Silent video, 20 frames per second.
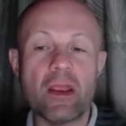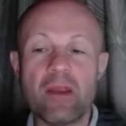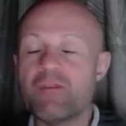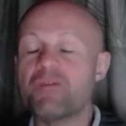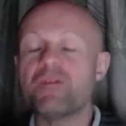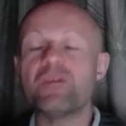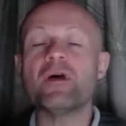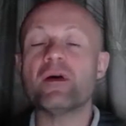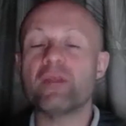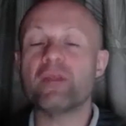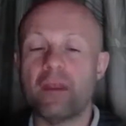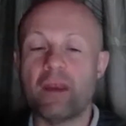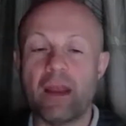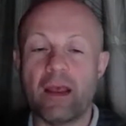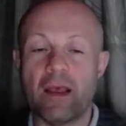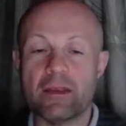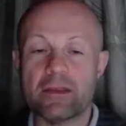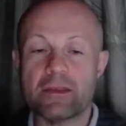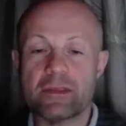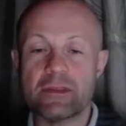if nothing
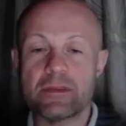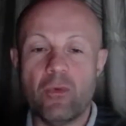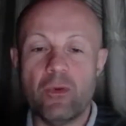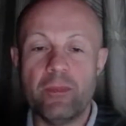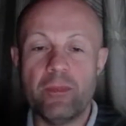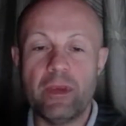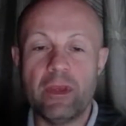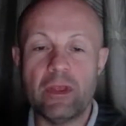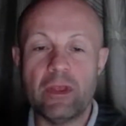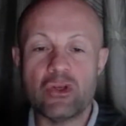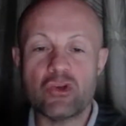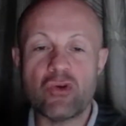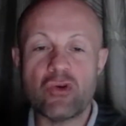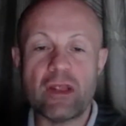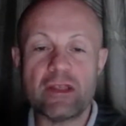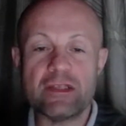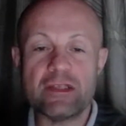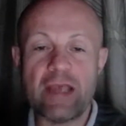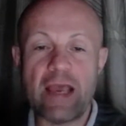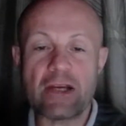else, would be
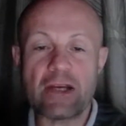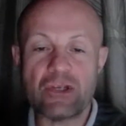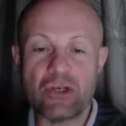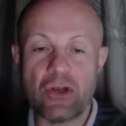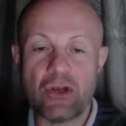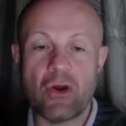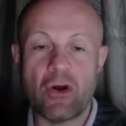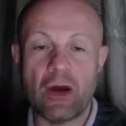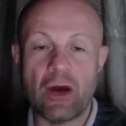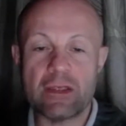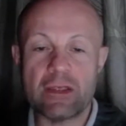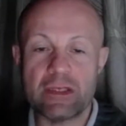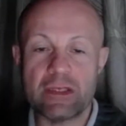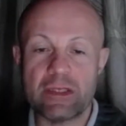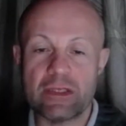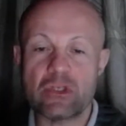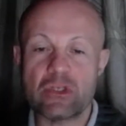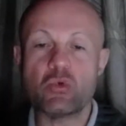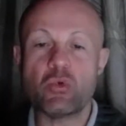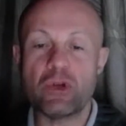transaction costs and
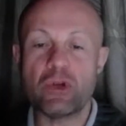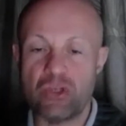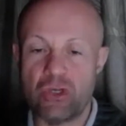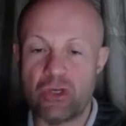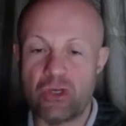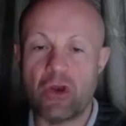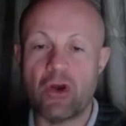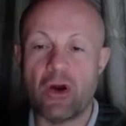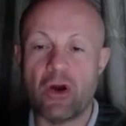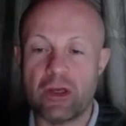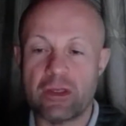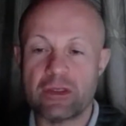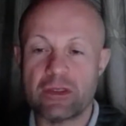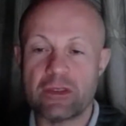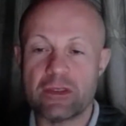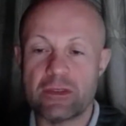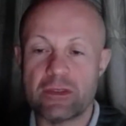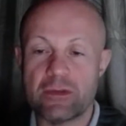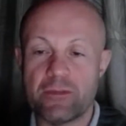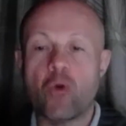switching
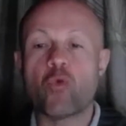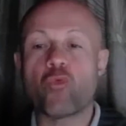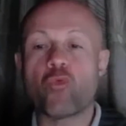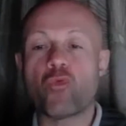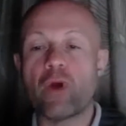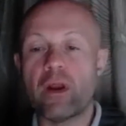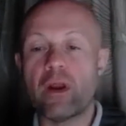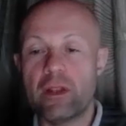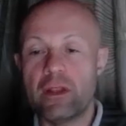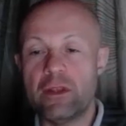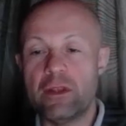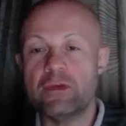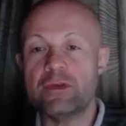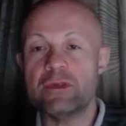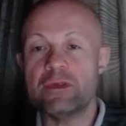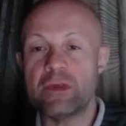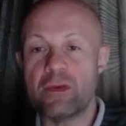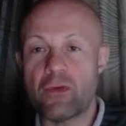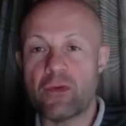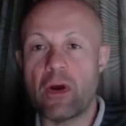costs running to
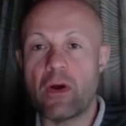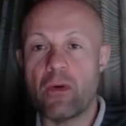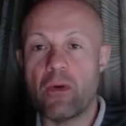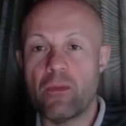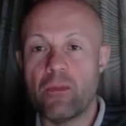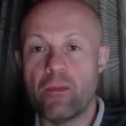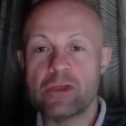zero.